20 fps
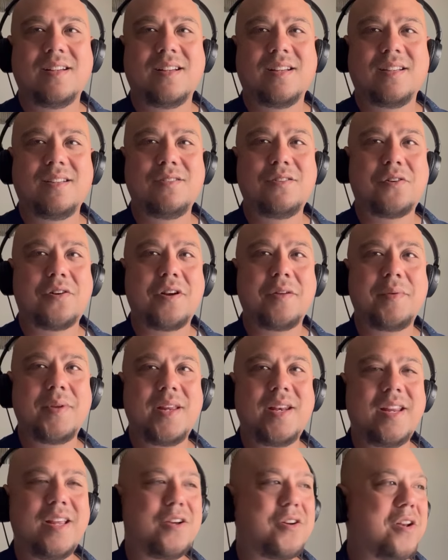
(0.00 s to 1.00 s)
You know what I
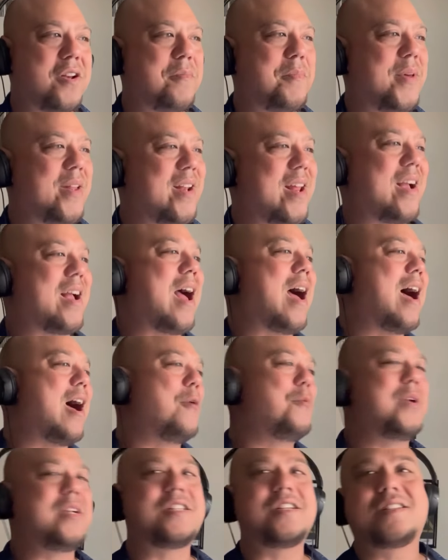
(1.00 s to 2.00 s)
mean? He could have been like, ah,
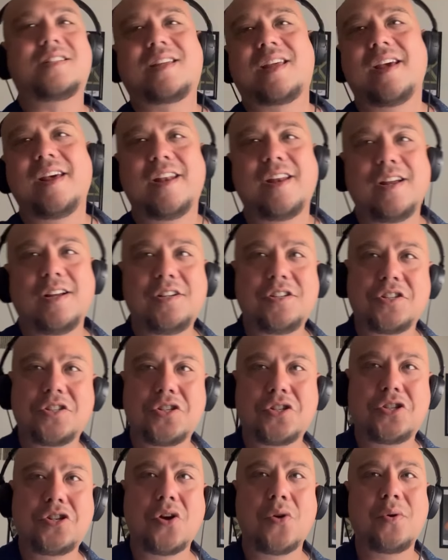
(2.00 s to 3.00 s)
we're just kidding,
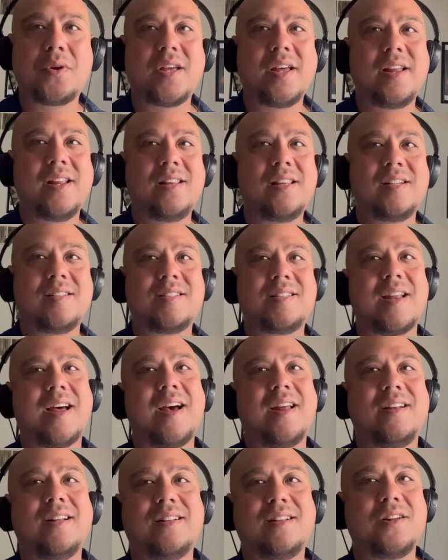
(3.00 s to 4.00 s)
just joking, this, that,
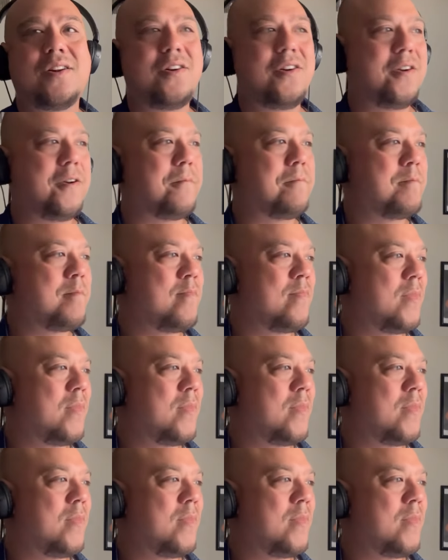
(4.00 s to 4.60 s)
and the third.